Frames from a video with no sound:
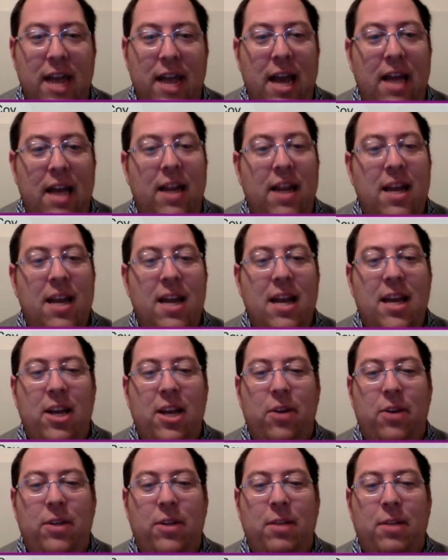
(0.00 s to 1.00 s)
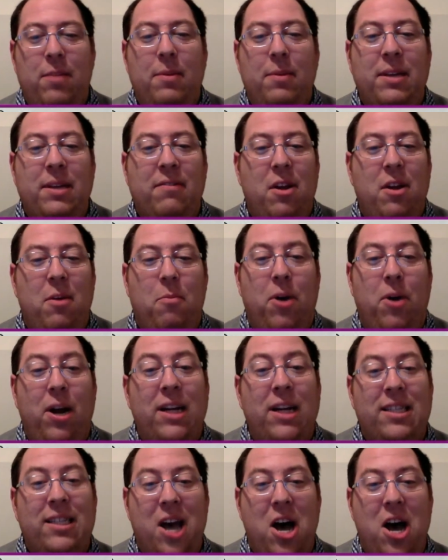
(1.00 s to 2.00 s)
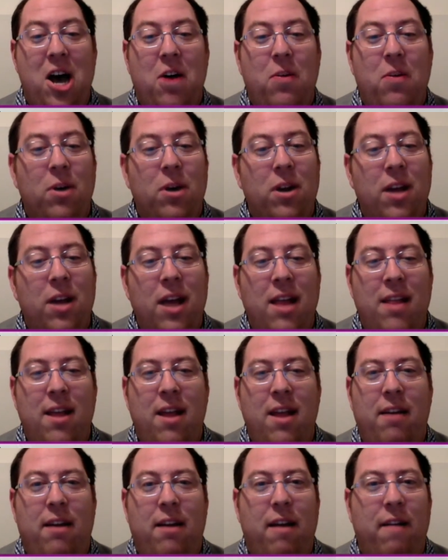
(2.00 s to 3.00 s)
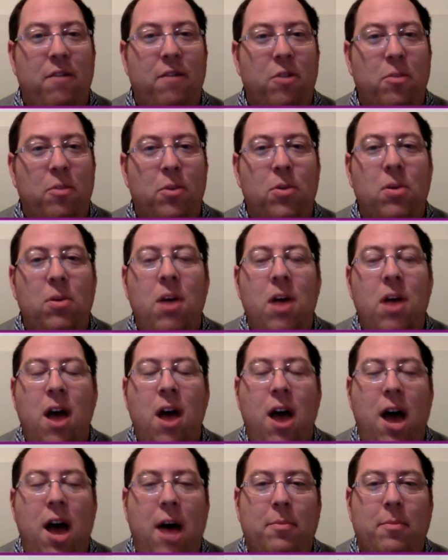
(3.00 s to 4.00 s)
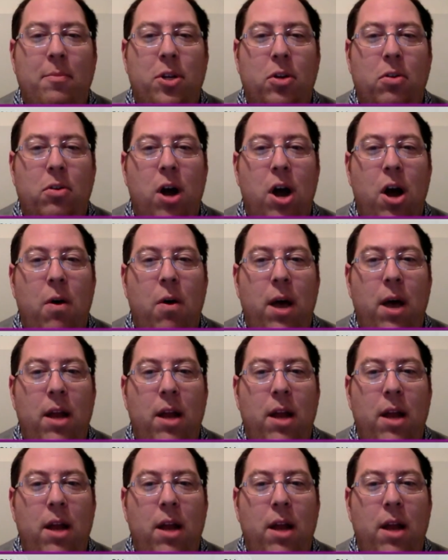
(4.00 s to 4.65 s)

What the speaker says: and you sometimes have to embrace the awkward and the uncomfortable to grow.